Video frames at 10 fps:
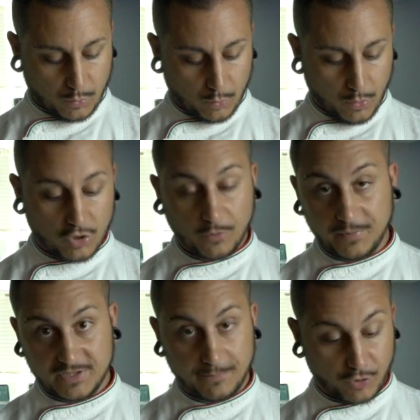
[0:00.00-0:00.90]
what could
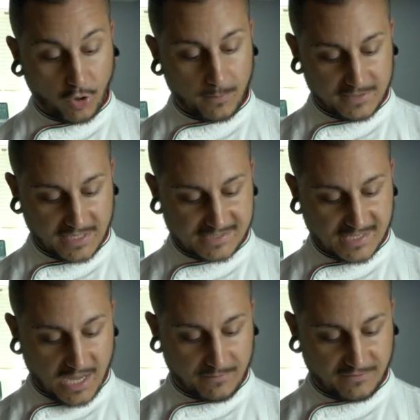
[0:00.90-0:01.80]
be the problem next
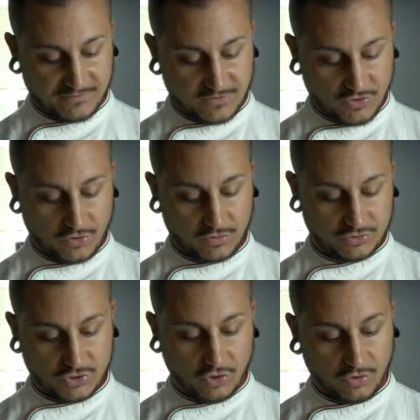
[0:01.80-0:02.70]
time if your
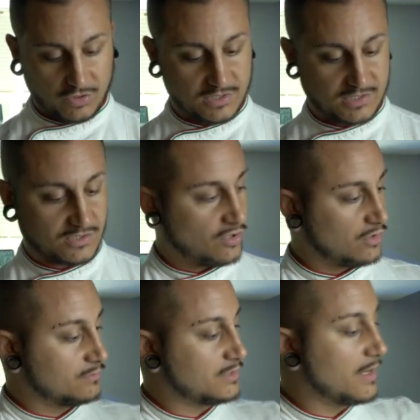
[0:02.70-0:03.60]
dough is not
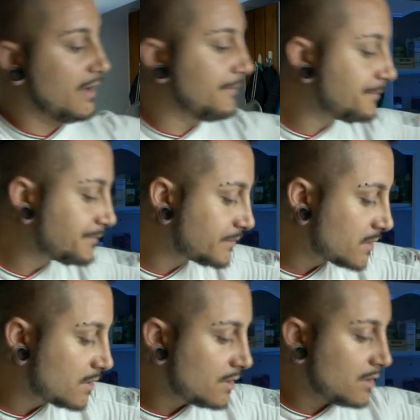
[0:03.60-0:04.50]
the
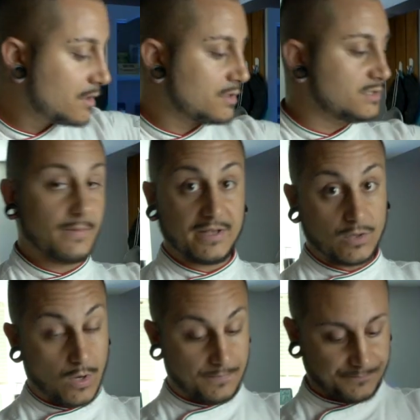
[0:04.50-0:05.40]
better
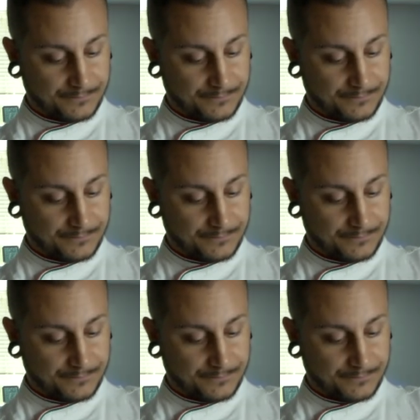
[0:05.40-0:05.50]
one.